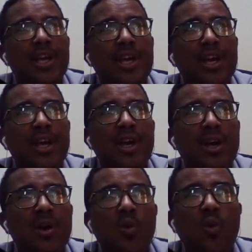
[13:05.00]

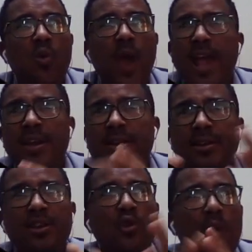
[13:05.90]
when
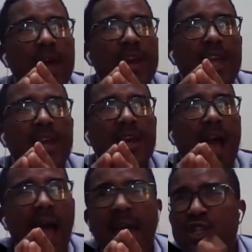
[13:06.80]
you were in
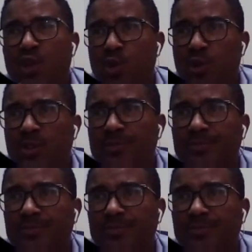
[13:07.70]
high school,